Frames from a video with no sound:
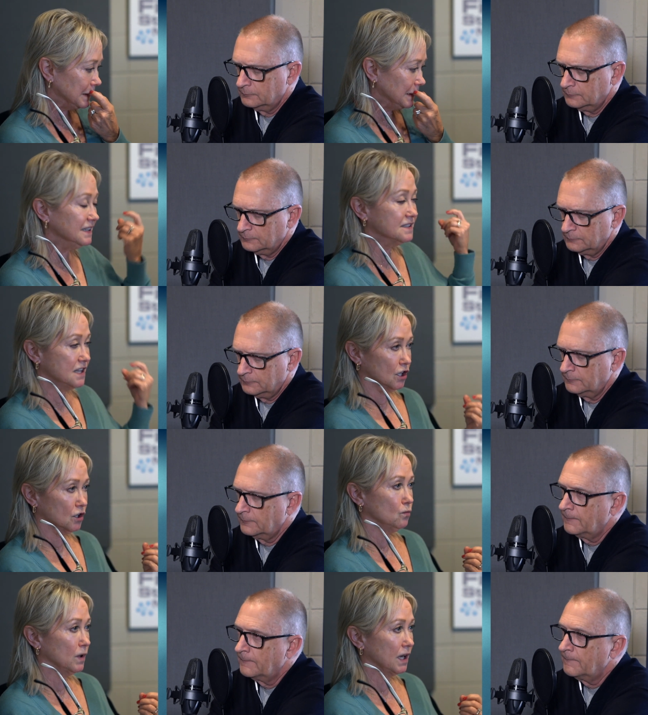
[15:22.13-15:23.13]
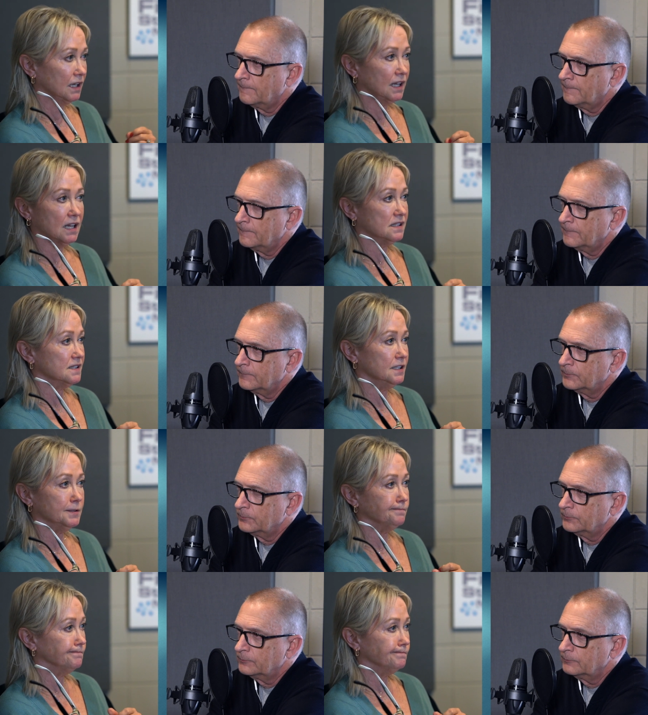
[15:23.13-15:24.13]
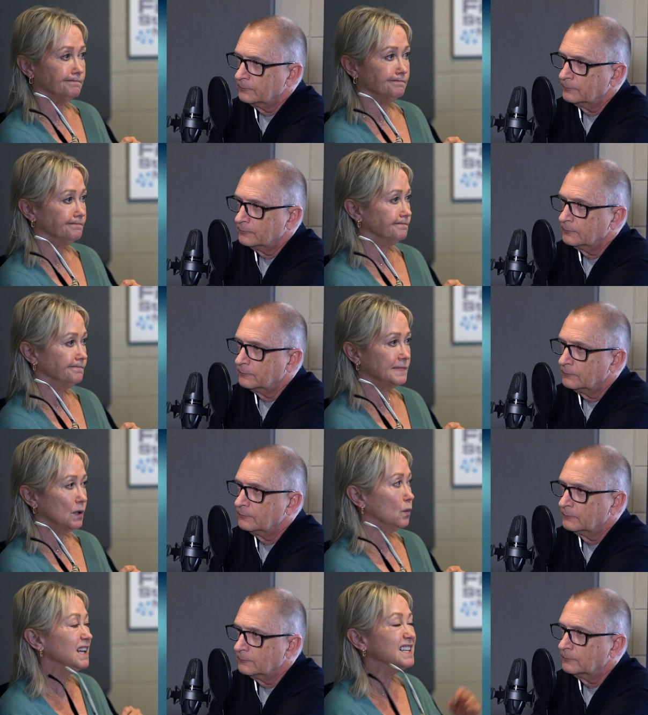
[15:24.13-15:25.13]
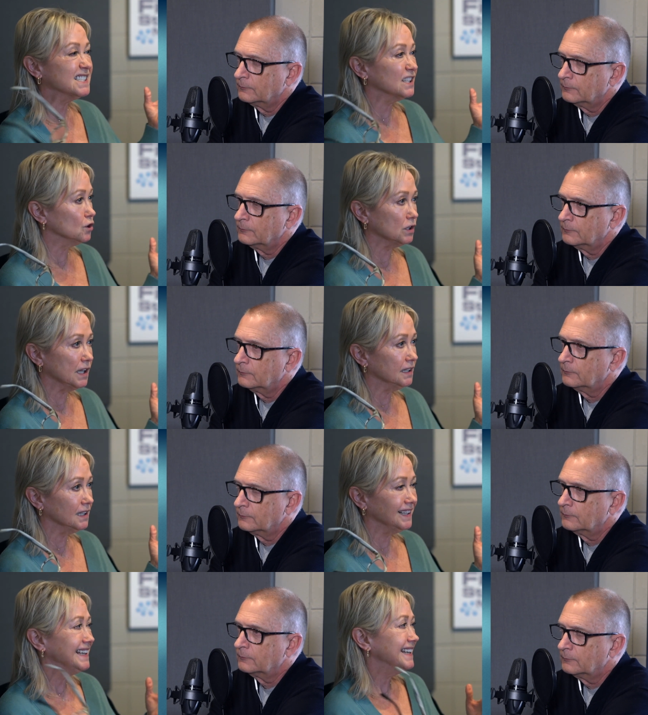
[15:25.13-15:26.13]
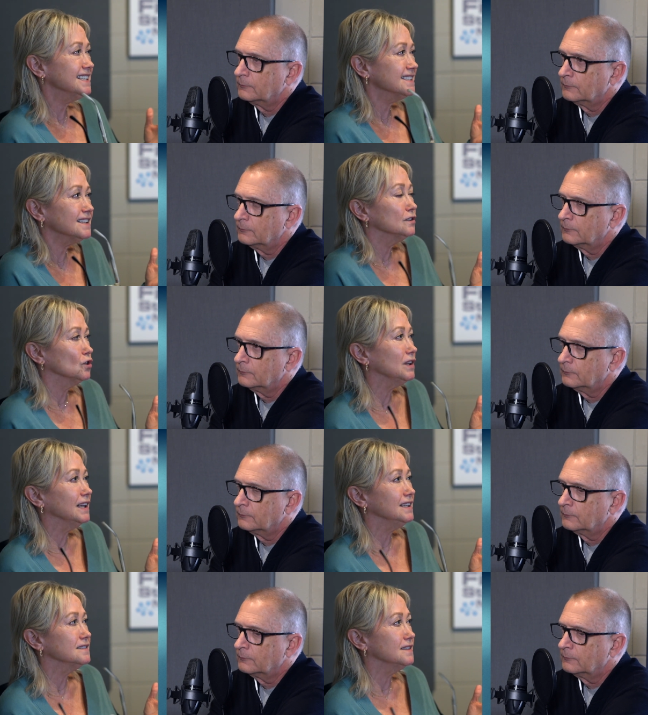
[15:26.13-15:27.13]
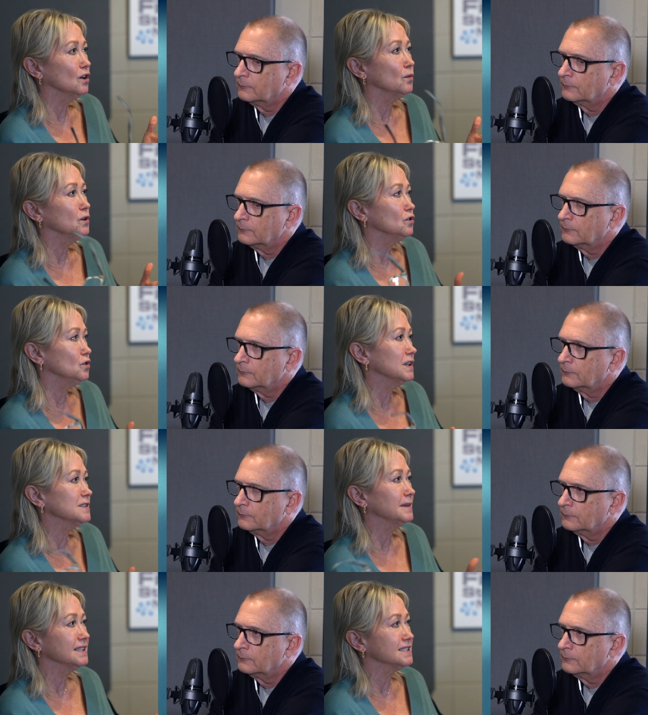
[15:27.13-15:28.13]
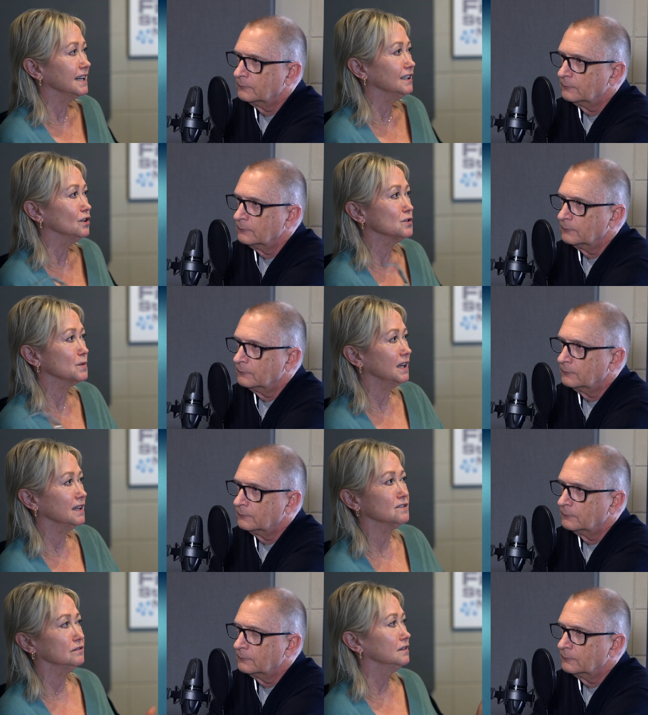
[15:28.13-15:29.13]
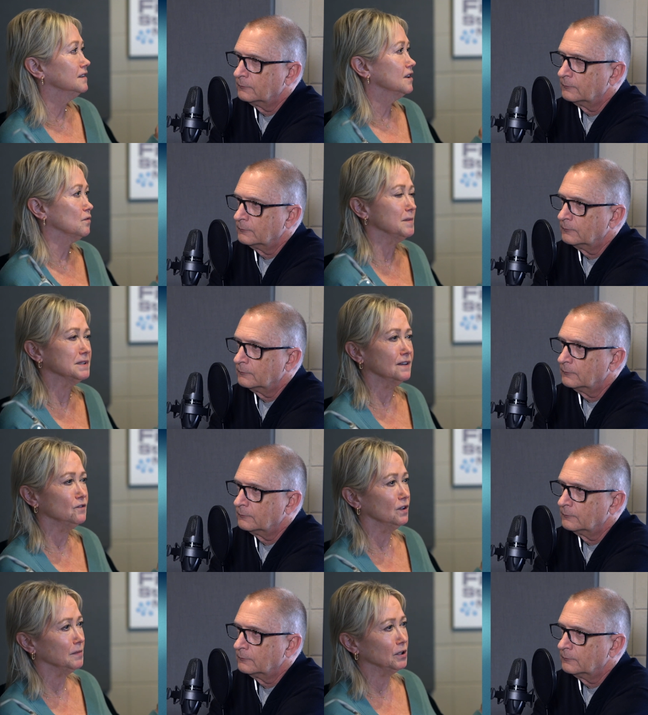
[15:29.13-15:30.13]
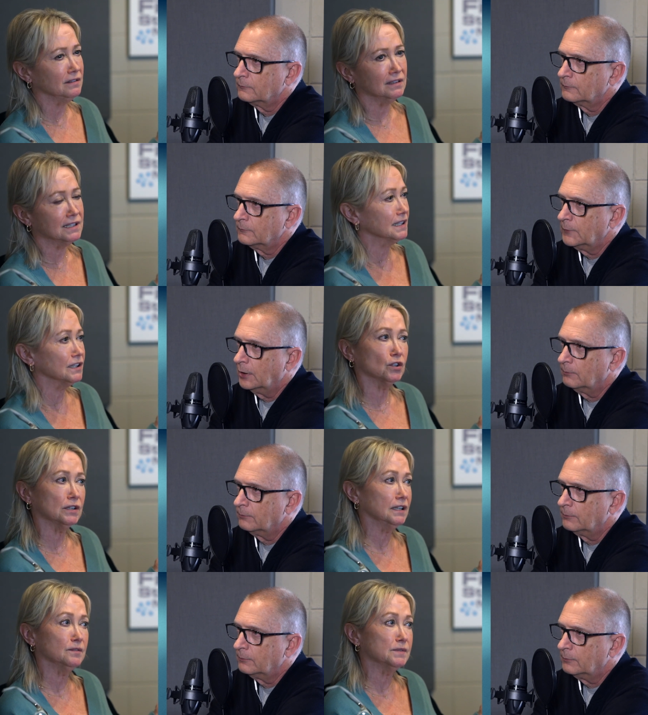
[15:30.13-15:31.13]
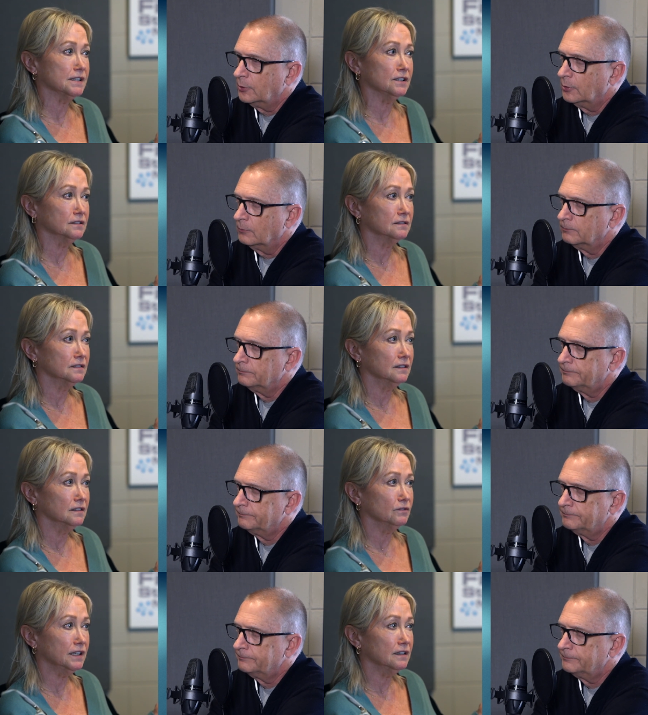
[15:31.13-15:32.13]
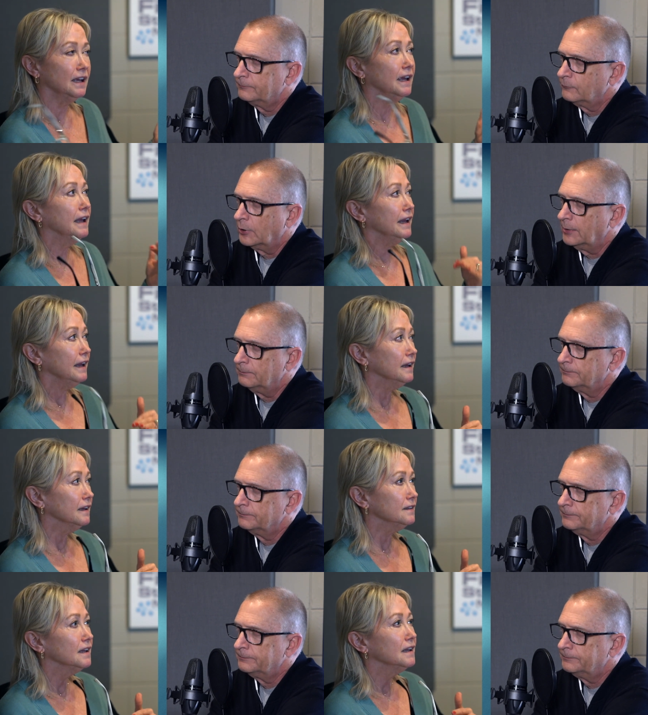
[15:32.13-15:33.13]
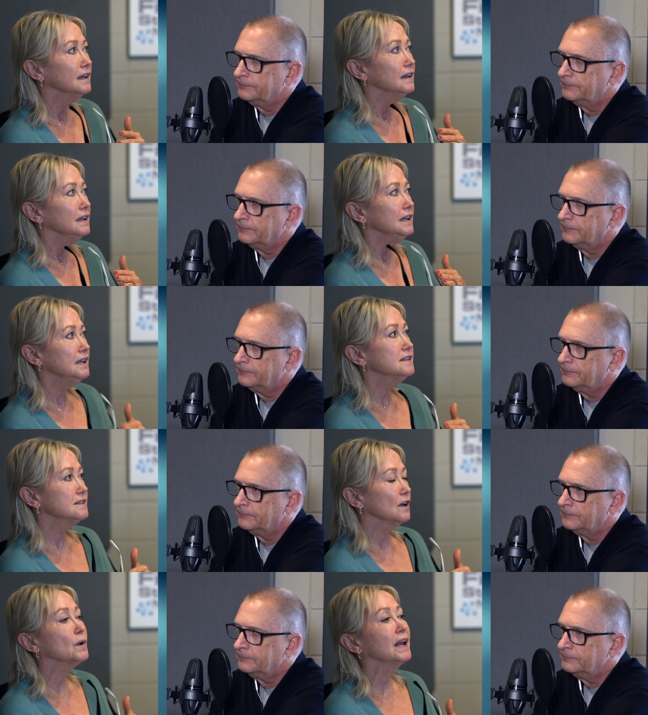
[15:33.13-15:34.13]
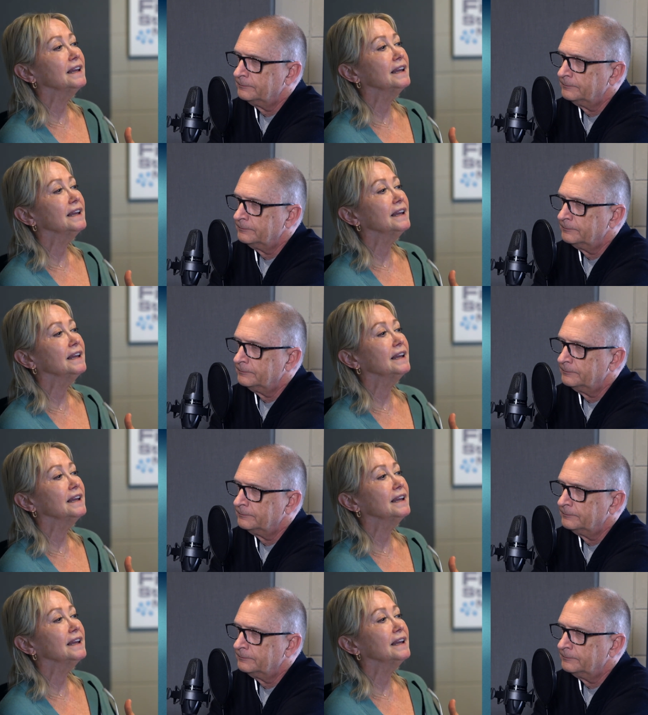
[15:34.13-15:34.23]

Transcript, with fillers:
Speaker 1: he's there when I can't see him. When it doesn't look like it, it doesn't look like he's there when your new husband gets diagnosed with cancer three months after you get married. It didn't no. look like he was there, no. right? Right. And he's there when